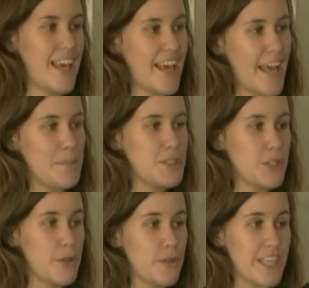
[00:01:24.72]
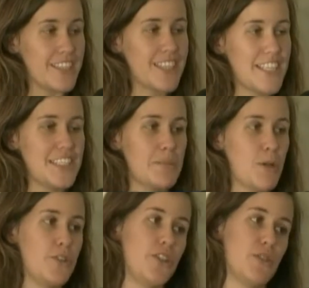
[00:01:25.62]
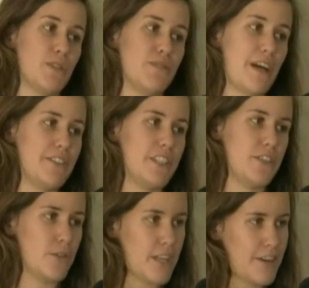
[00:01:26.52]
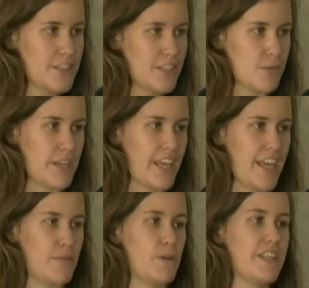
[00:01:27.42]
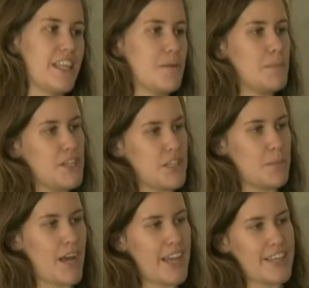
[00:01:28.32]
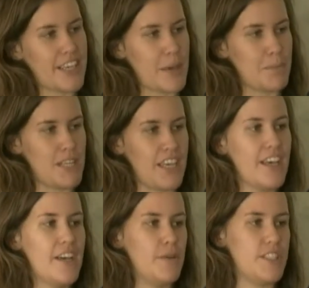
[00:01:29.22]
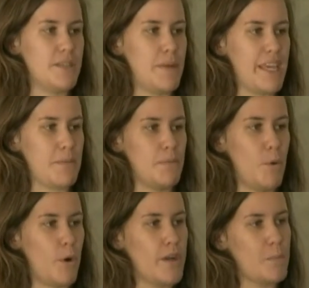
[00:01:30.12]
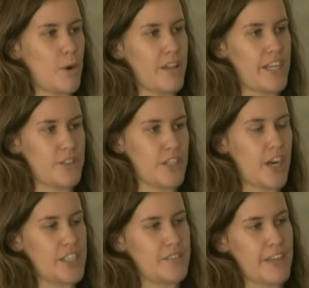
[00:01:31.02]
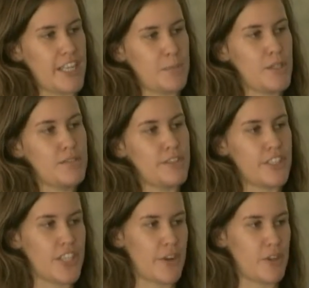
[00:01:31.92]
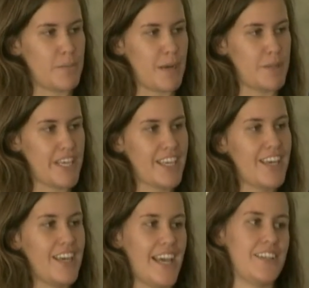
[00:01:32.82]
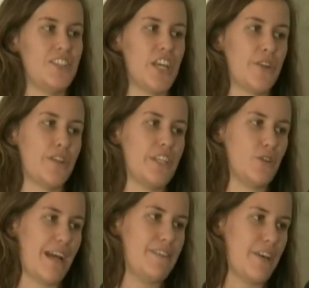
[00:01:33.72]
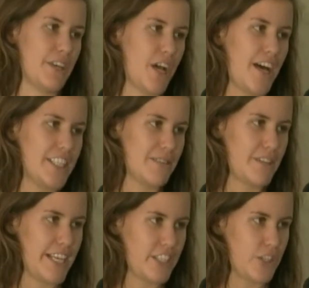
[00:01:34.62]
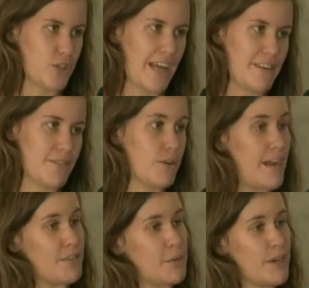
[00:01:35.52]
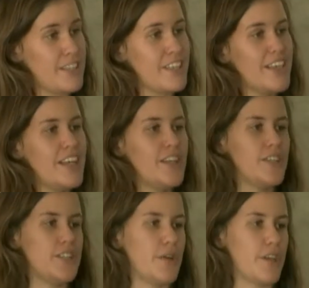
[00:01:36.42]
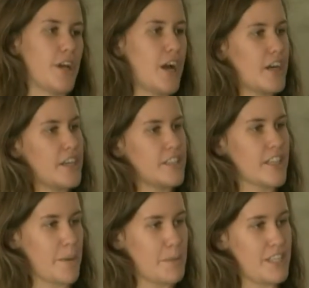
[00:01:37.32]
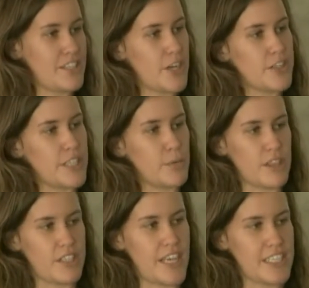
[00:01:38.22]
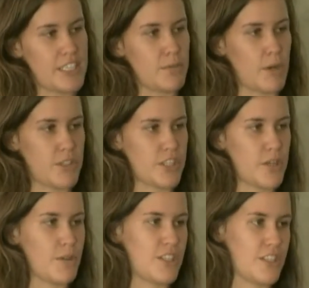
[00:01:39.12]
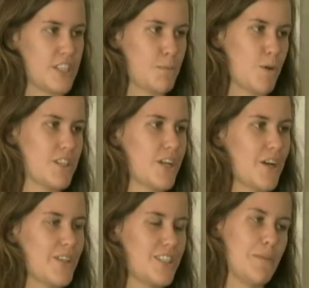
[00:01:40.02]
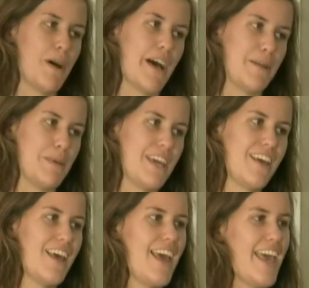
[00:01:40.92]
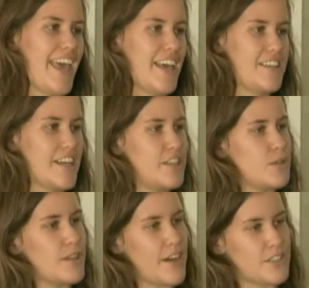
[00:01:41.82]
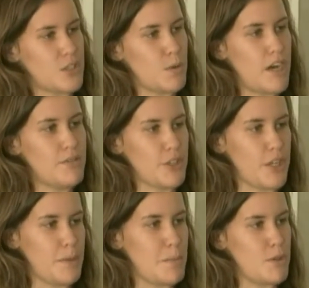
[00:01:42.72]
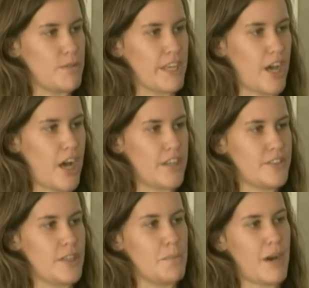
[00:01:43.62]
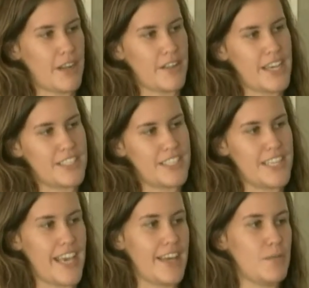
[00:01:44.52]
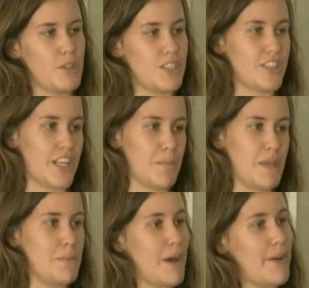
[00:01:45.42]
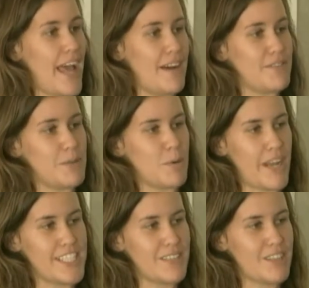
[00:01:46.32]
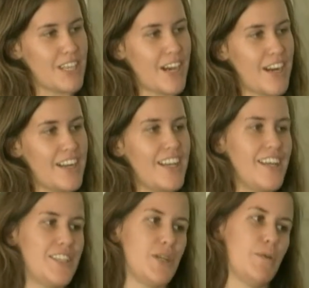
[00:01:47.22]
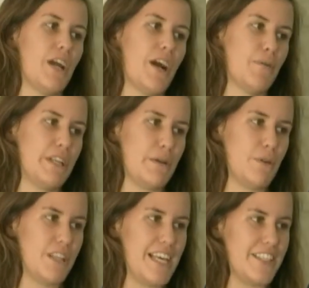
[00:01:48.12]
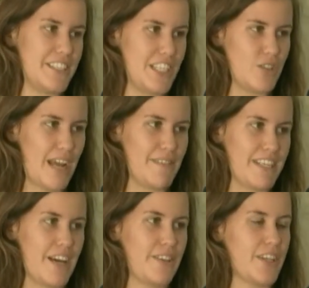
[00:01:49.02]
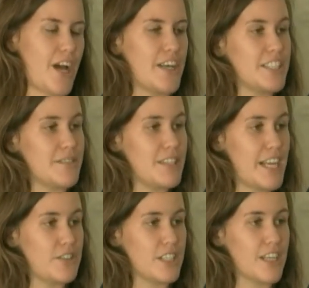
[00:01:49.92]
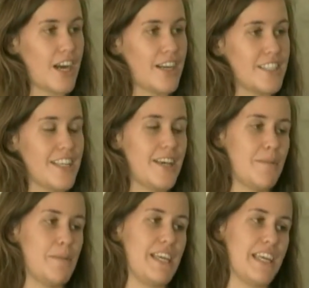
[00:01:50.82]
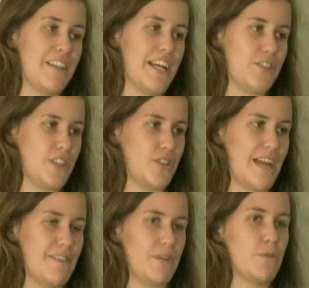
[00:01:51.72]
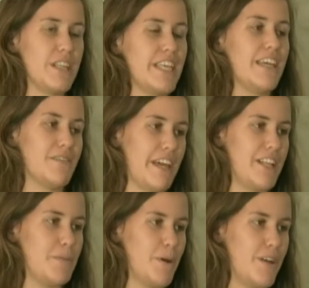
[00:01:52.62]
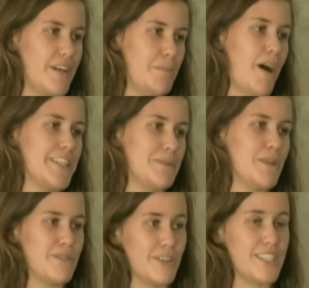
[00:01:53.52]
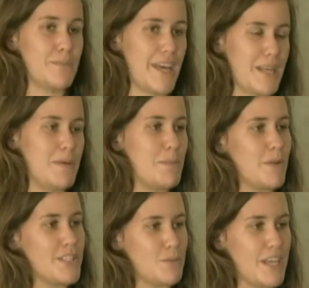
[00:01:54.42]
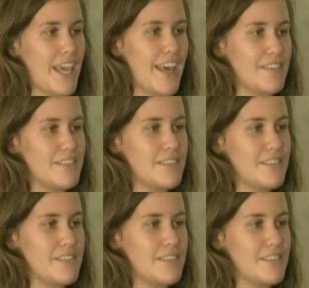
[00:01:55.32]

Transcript: Absolutely. Tesla Motors was founded in 2003, and really the mission behind the company was to make more and more electric cars available for the general public and to generally drive down the cost of electric driving for everyone. So the car company started with the Tesla Roadster, which is the sports car you see behind me, and uh, in 2012 we're going to be moving on to the Model S sedan, which is going to be about half the price of the car. So we are really relentlessly driving down the cost of electric cars, making electric driving really available and possible for as many people people as we can.